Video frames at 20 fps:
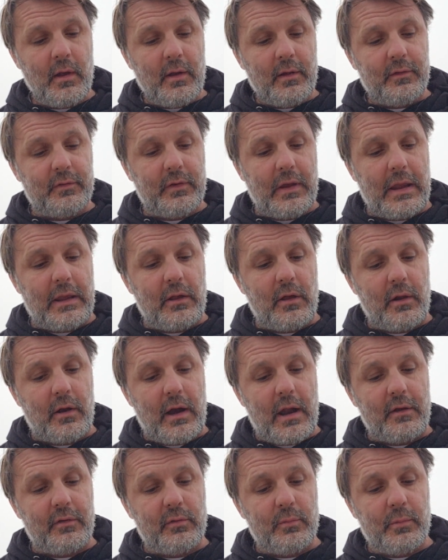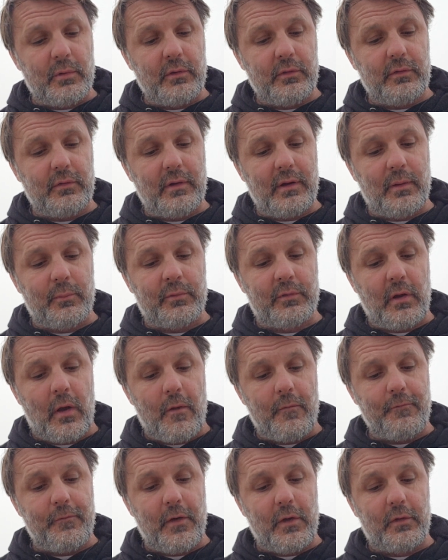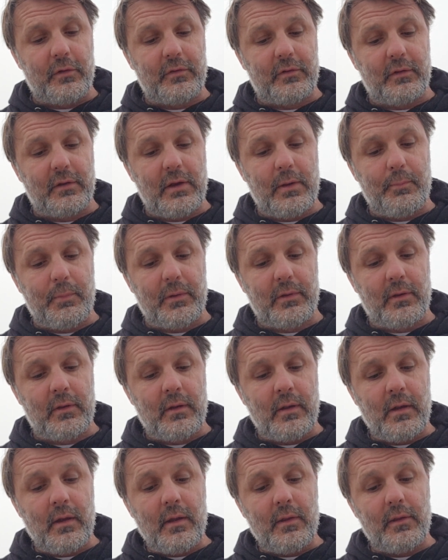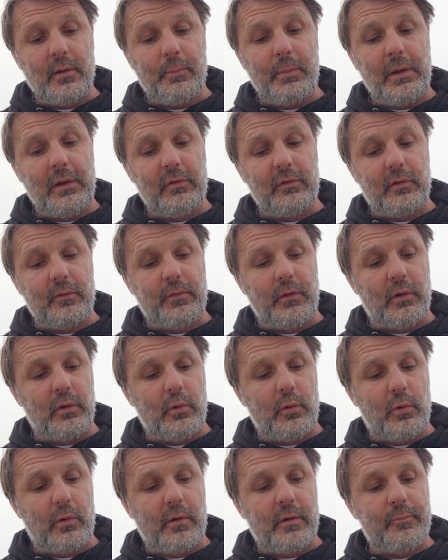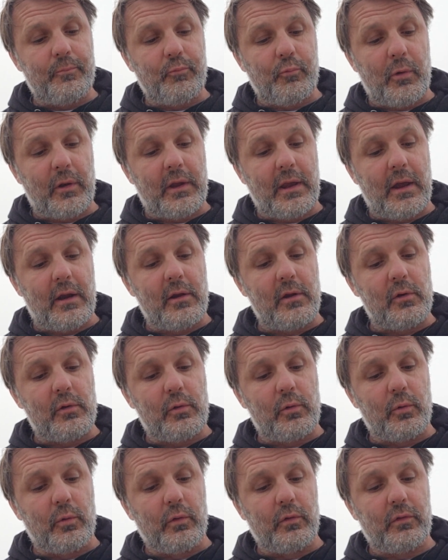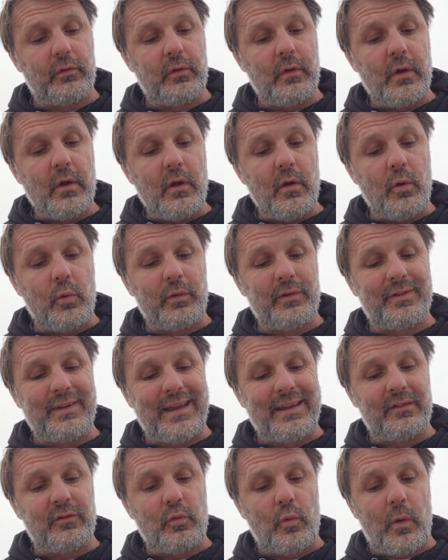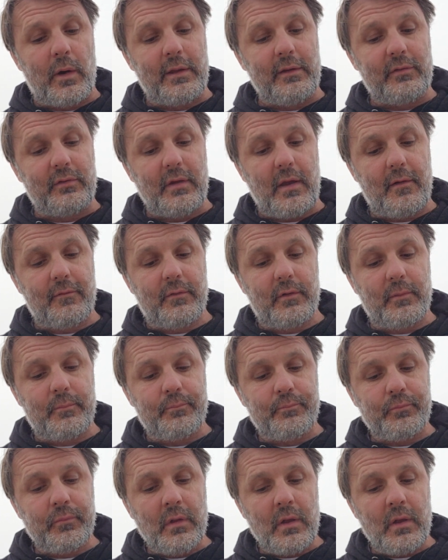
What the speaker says: Saint Hierosymus himself fell asleep in the peace of the Lord when Cyriacus, who was then 27,